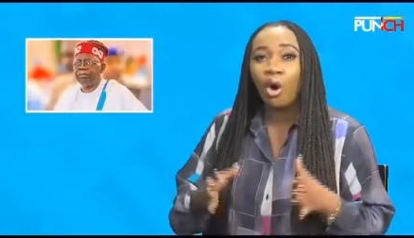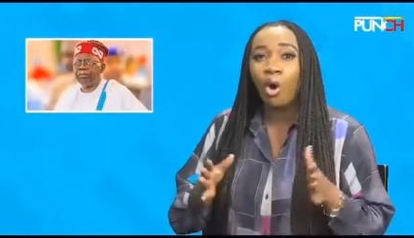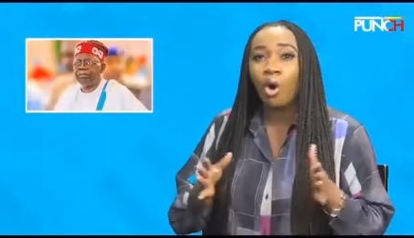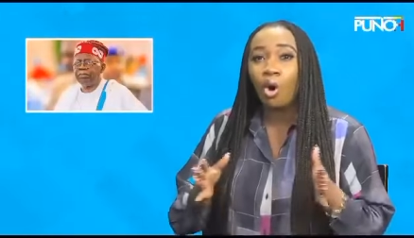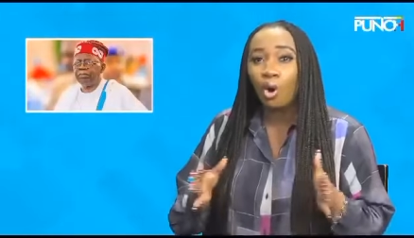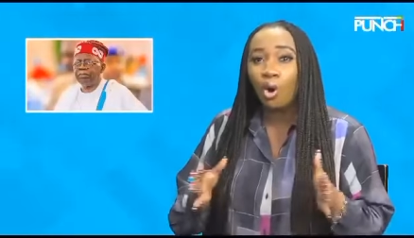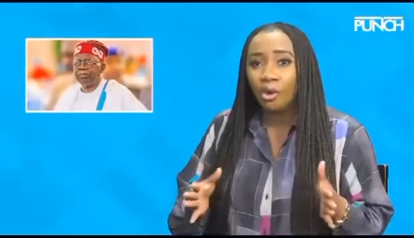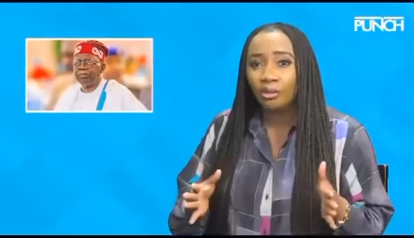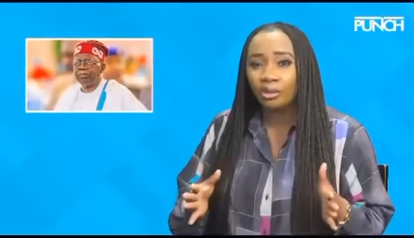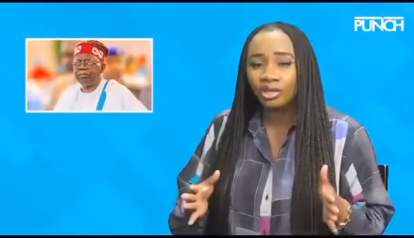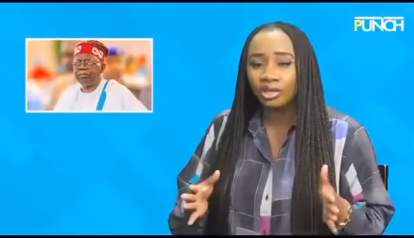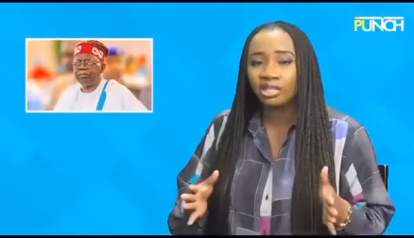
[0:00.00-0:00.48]

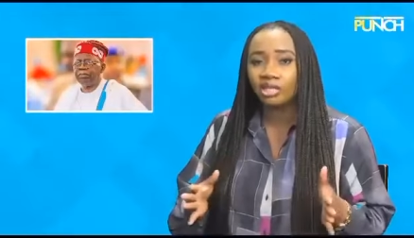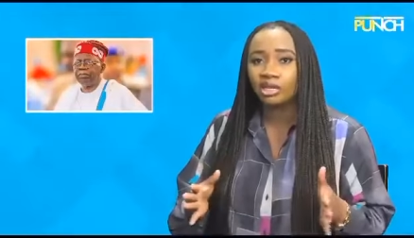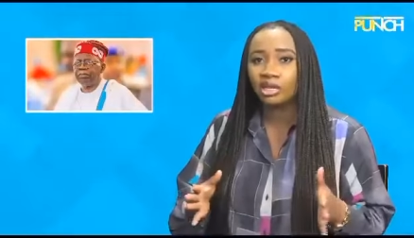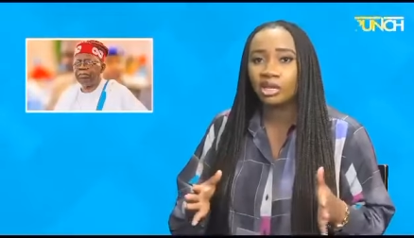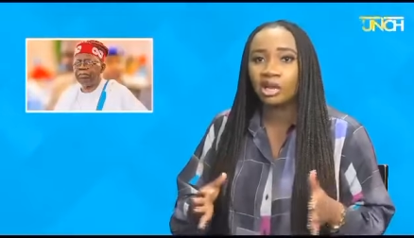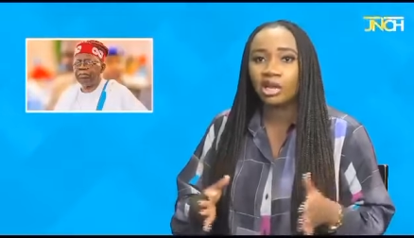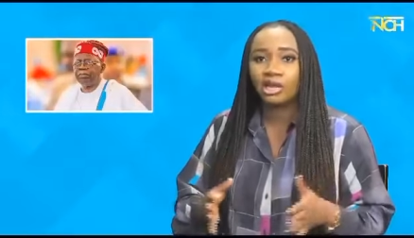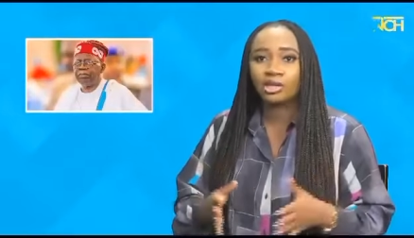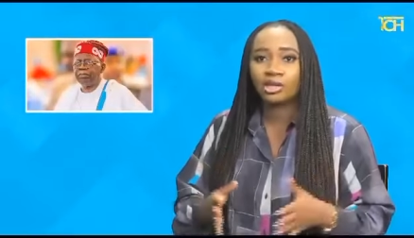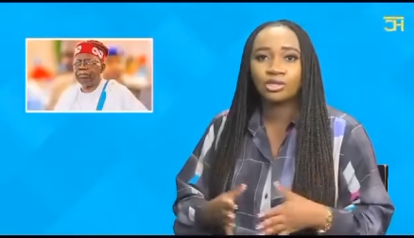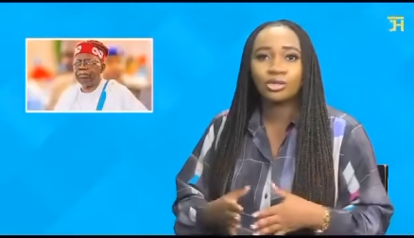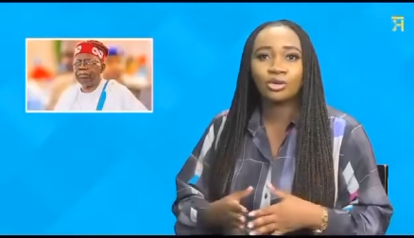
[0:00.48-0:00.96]
owing
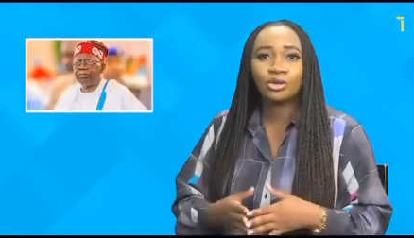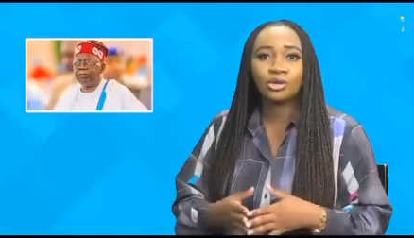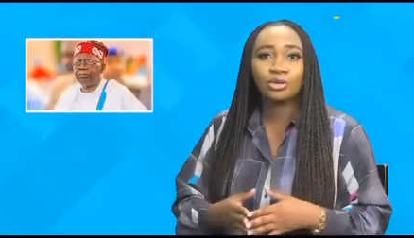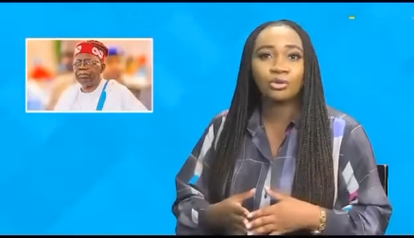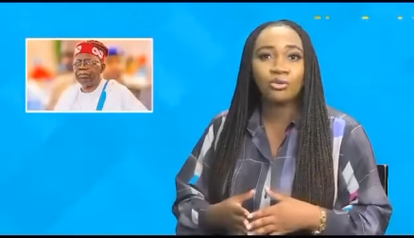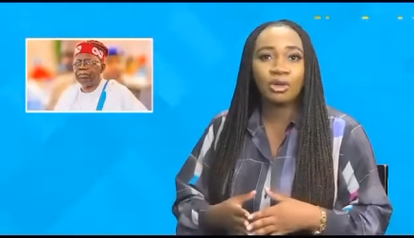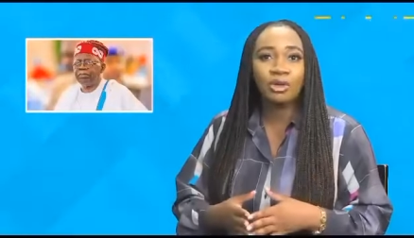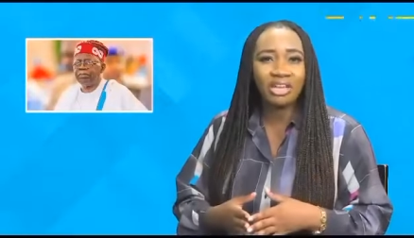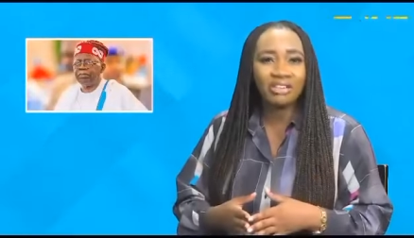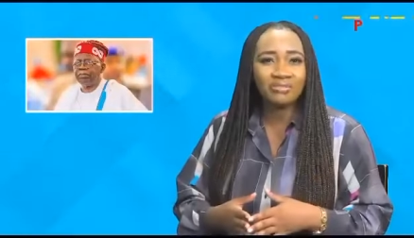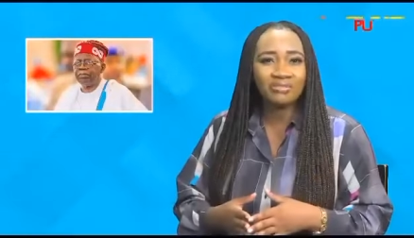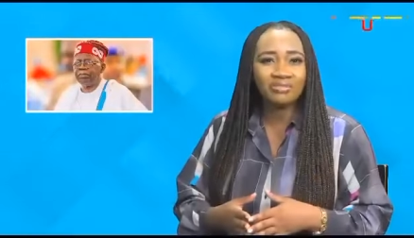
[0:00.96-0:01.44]
to
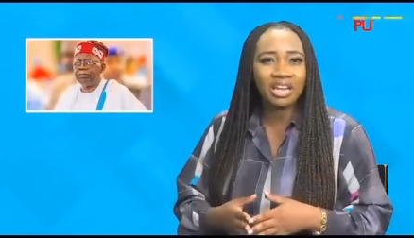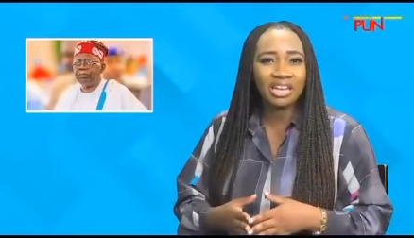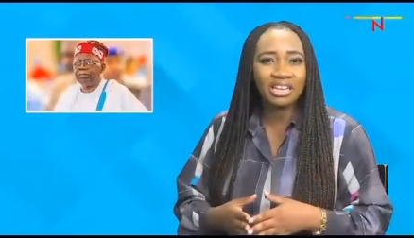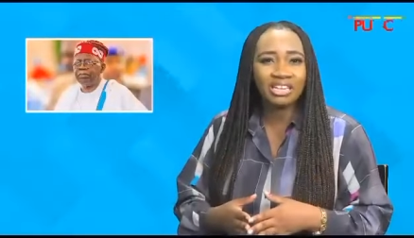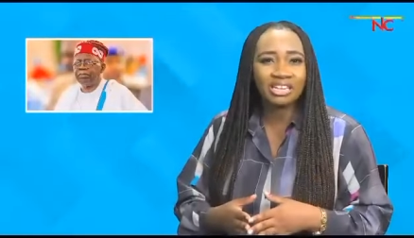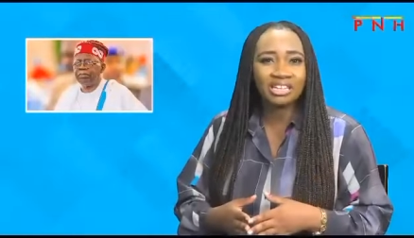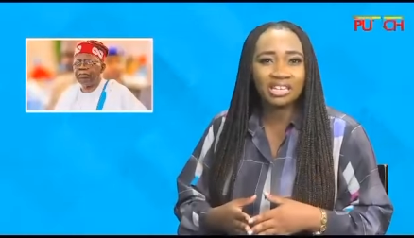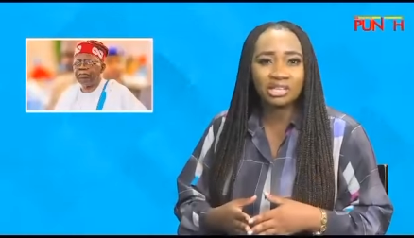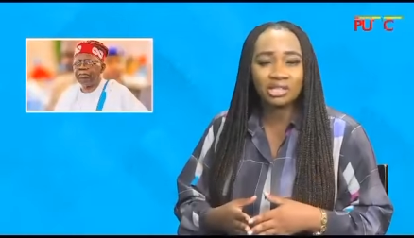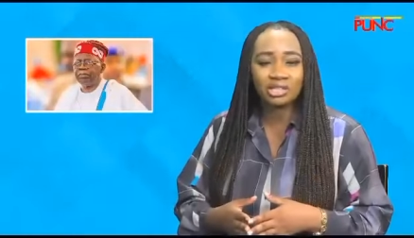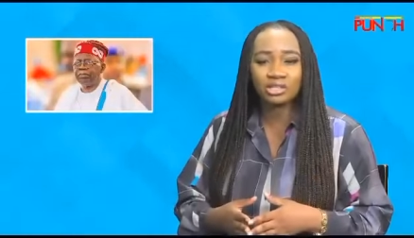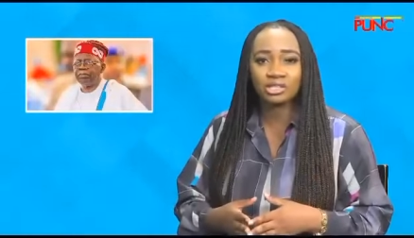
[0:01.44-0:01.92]
grave
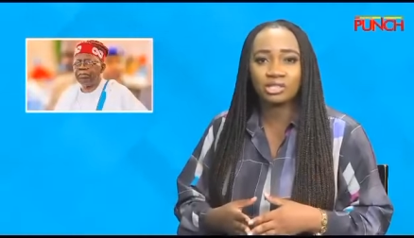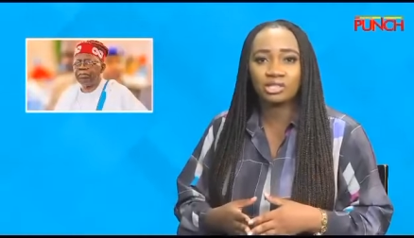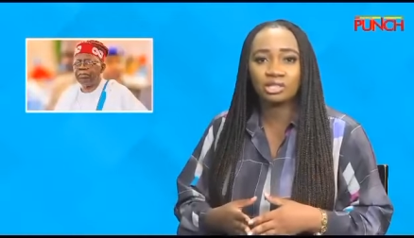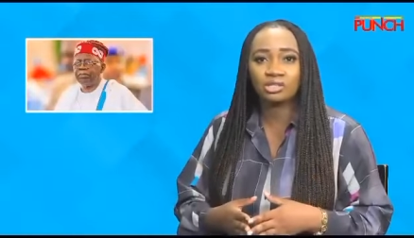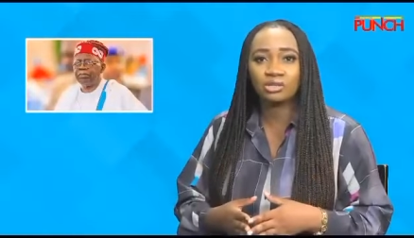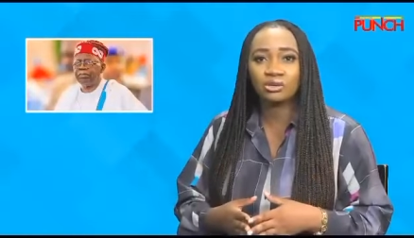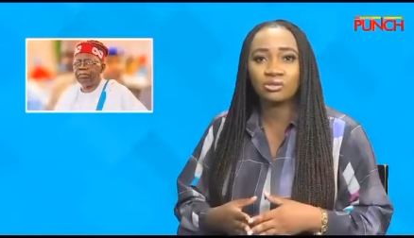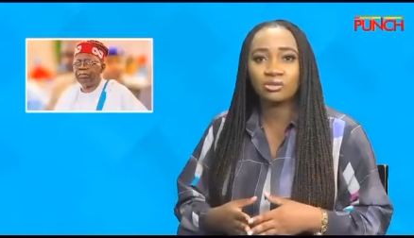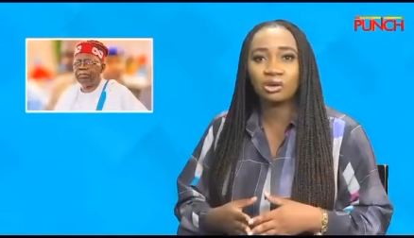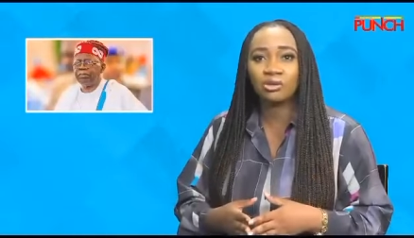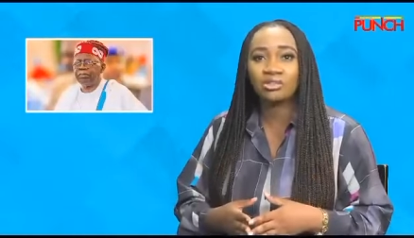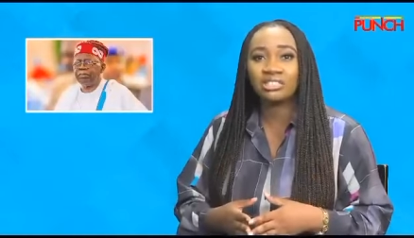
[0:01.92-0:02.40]

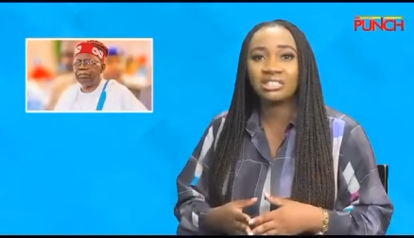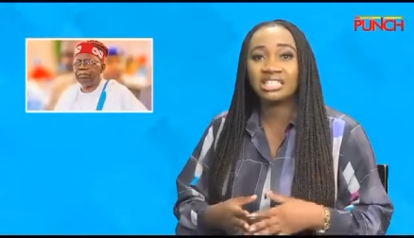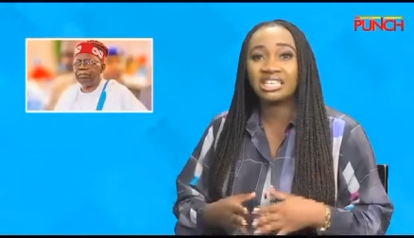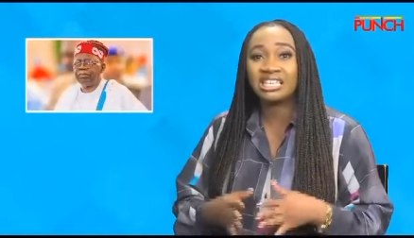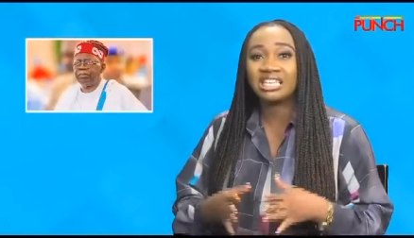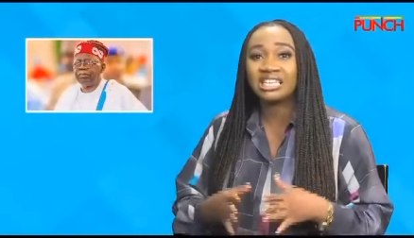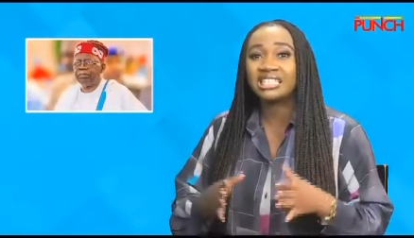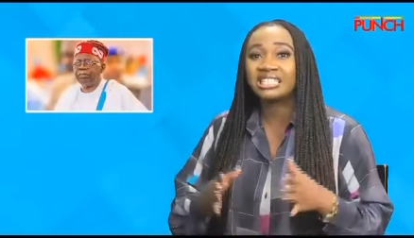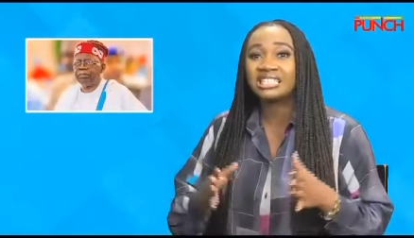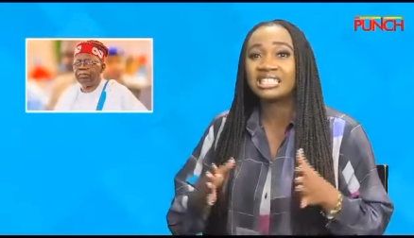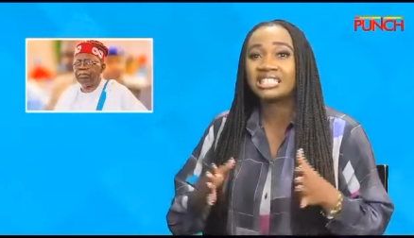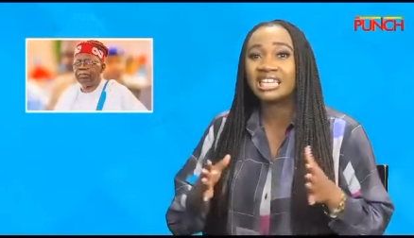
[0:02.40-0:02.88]
allegations surrounding
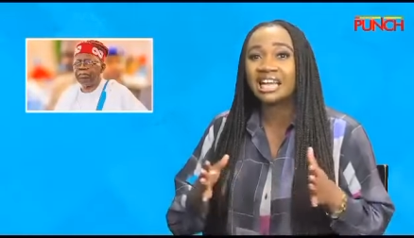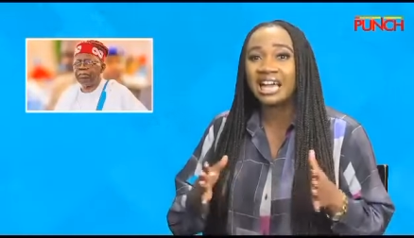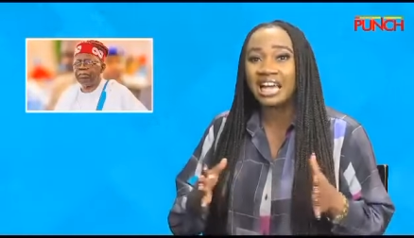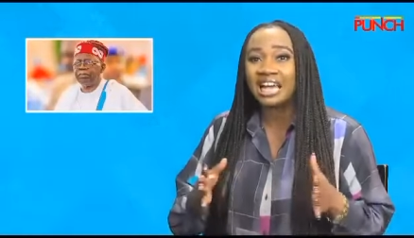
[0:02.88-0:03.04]
his